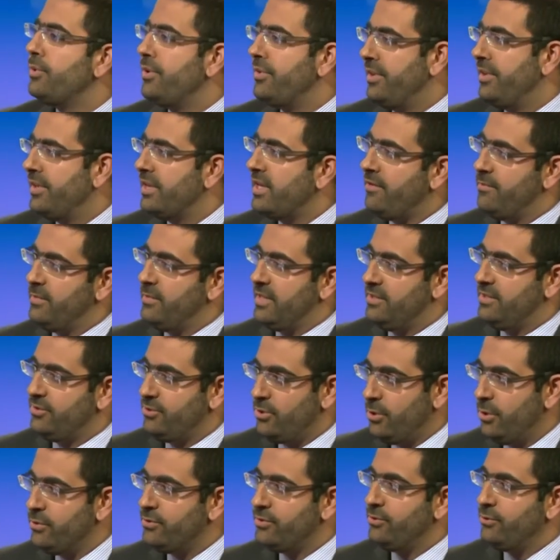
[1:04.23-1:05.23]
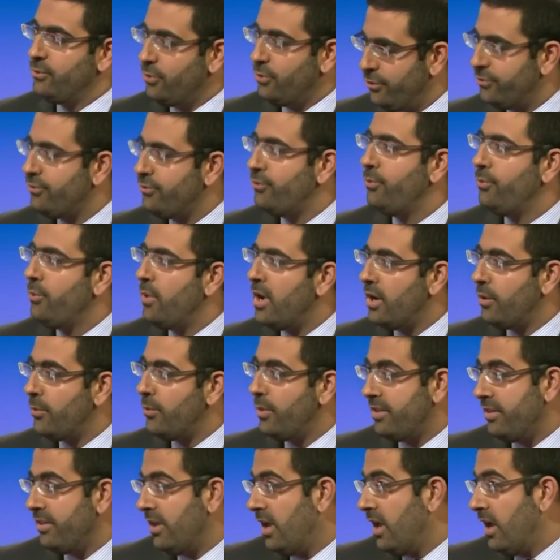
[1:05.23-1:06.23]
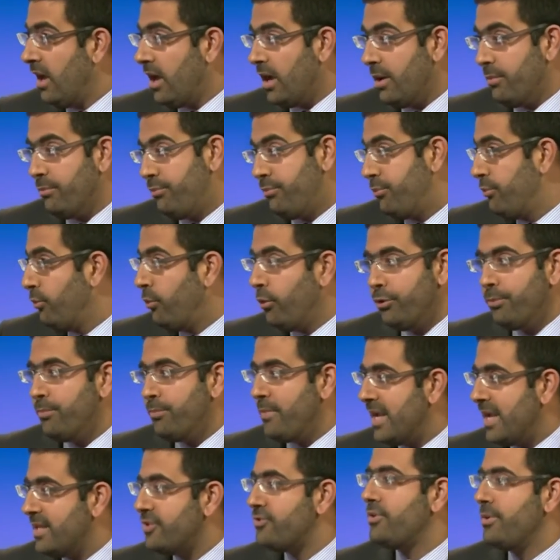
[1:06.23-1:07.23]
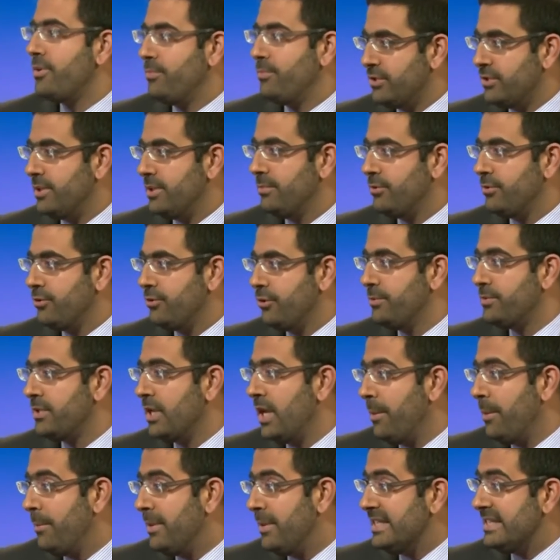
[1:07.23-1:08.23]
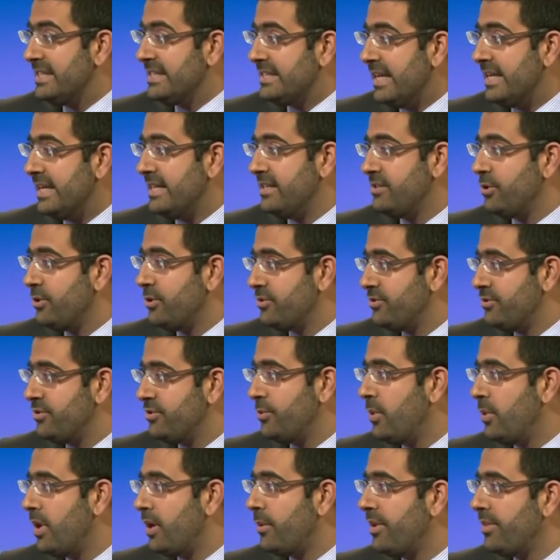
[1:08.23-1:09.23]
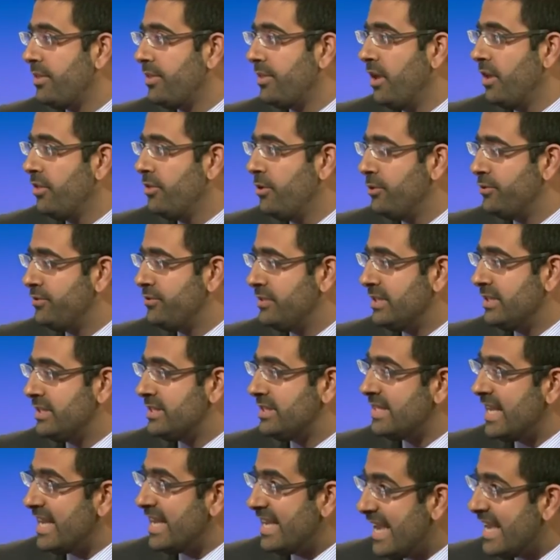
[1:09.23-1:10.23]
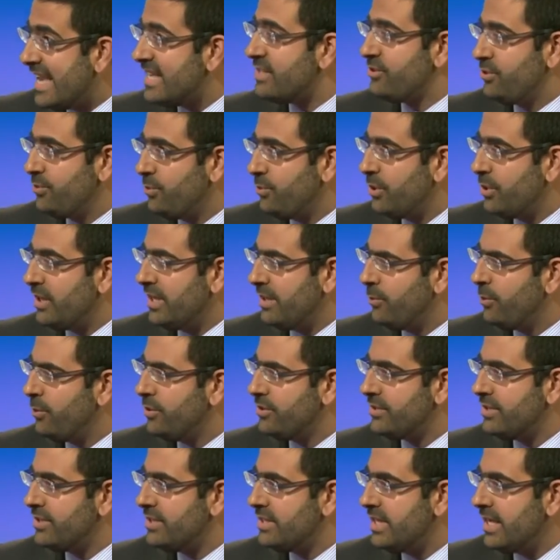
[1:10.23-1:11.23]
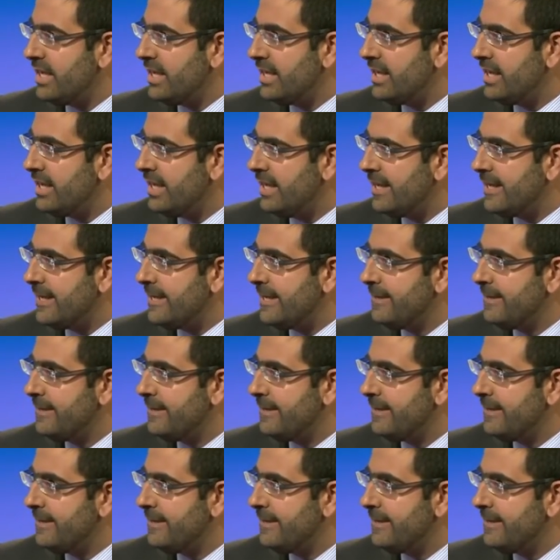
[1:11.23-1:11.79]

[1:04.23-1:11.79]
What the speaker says: that the government has chosen not to work with broad mainstream Muslim groups, but instead has chosen to work with those that say yes to what it wants to say here.